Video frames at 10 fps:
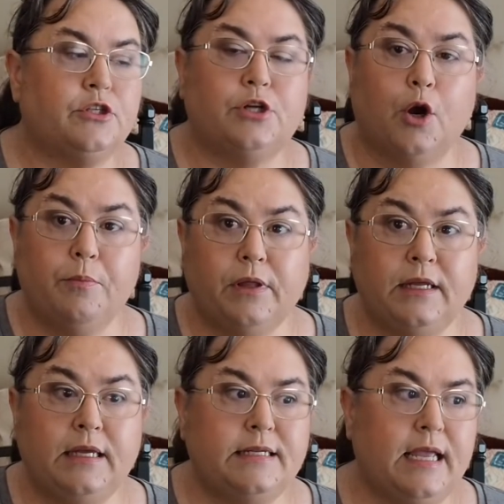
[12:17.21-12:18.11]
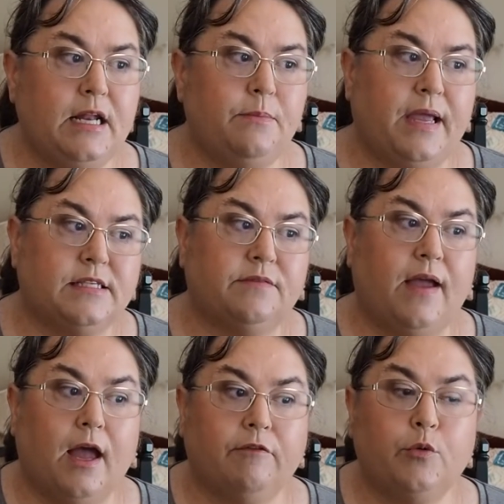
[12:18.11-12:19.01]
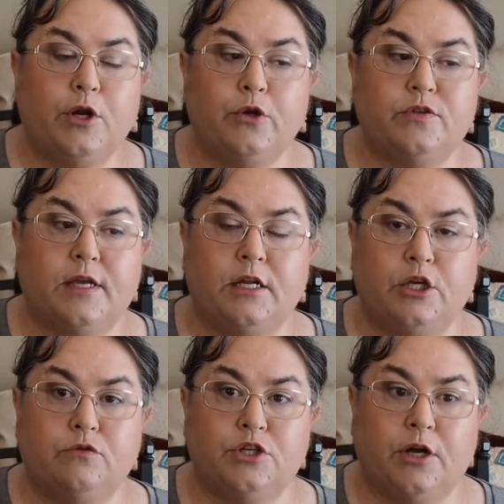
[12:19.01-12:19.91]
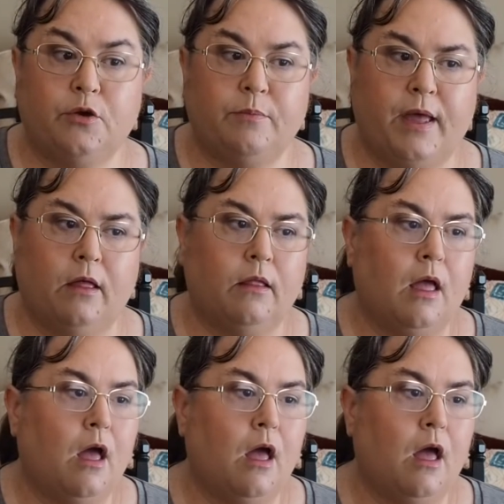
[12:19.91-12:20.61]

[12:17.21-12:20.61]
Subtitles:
Start building a database of everyone who's sending you junk mail.